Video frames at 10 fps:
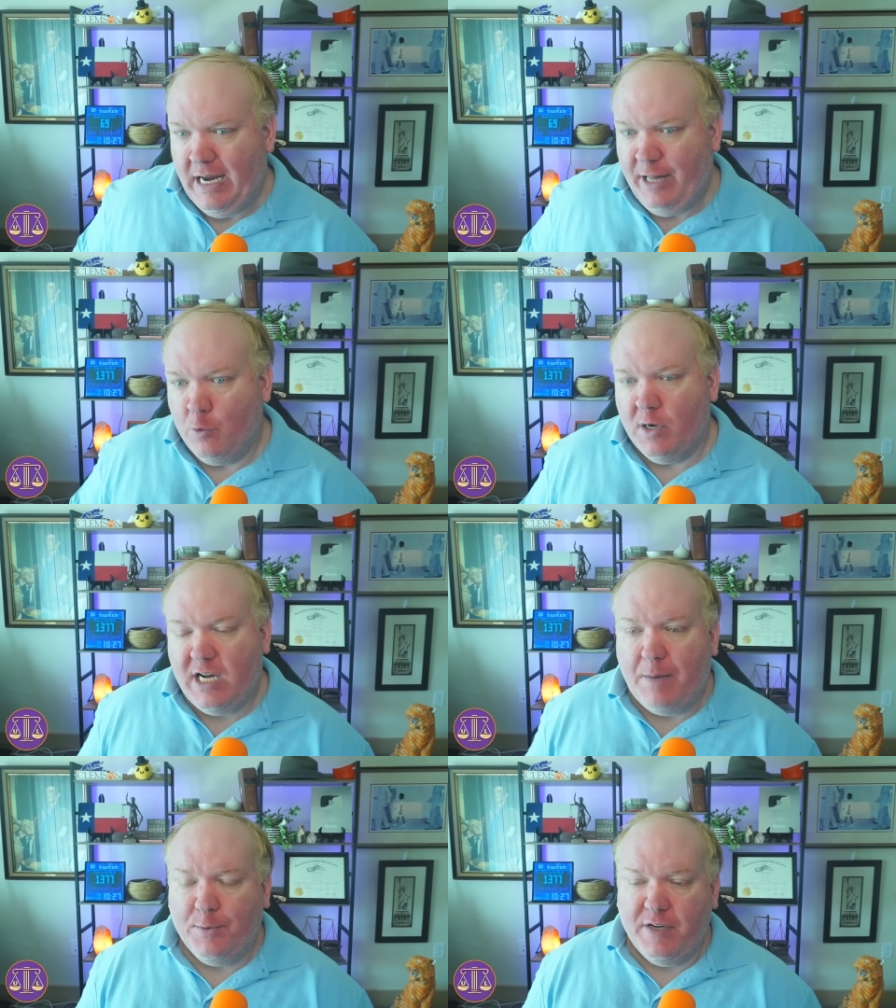And there were a
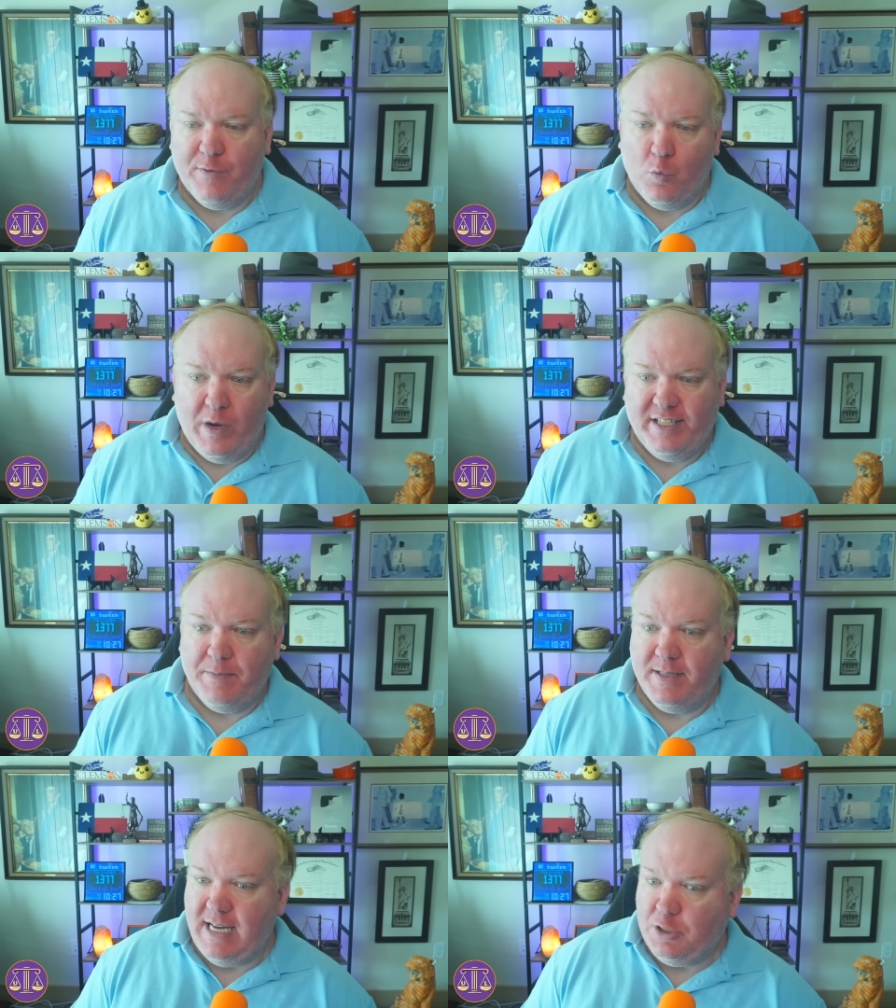couple different ways
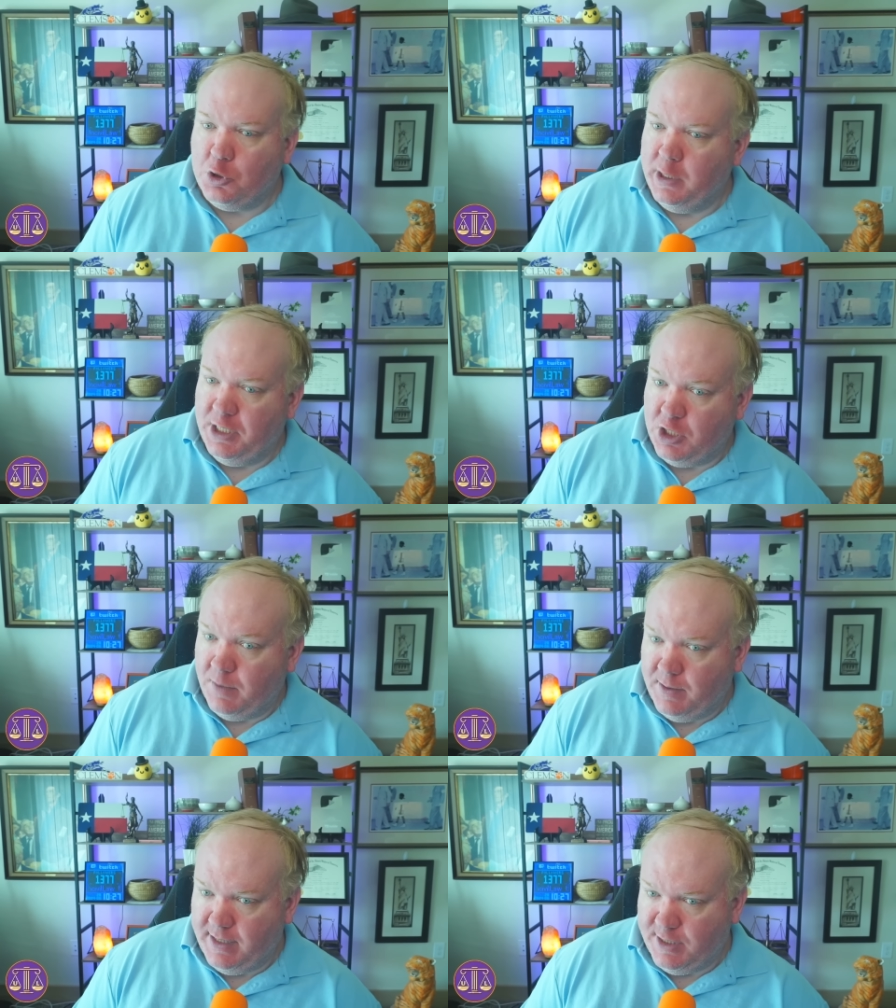to potentially
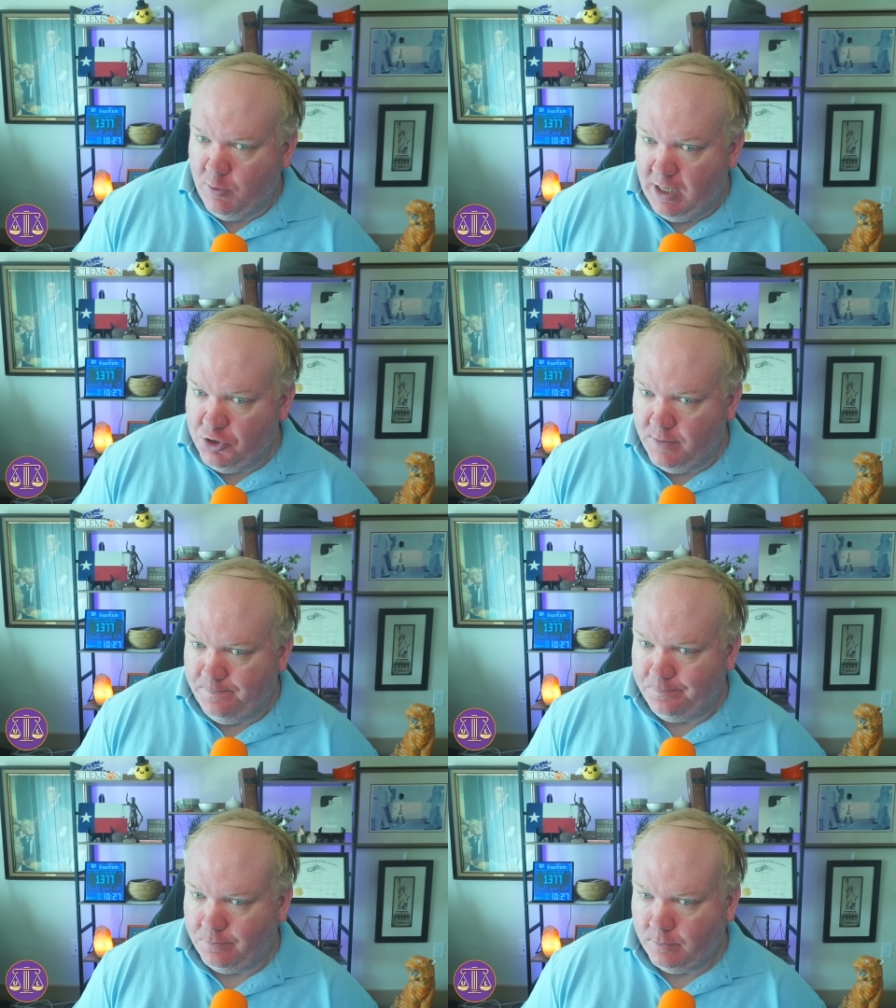interpret this question.